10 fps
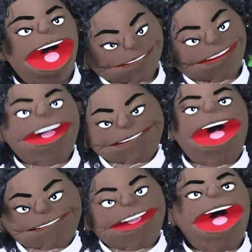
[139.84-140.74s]
They
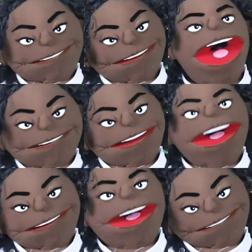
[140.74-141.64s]
also have a great
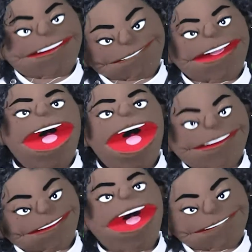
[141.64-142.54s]
calming effect
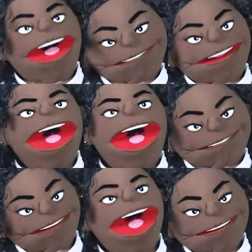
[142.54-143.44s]
and can be used as a
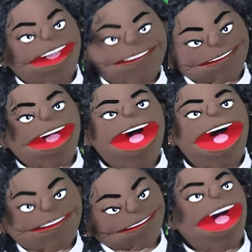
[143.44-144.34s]
great distraction
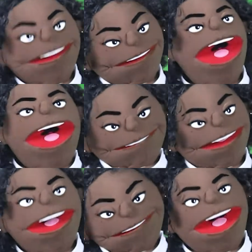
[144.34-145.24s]
from something that's
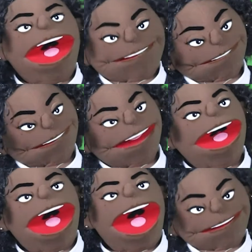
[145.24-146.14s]
making you upset
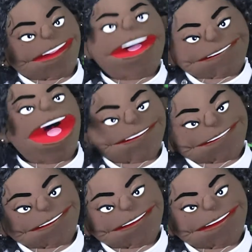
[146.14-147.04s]
or
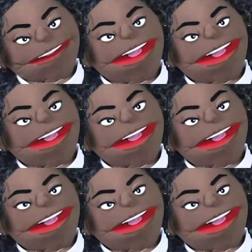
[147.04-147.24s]
anxious.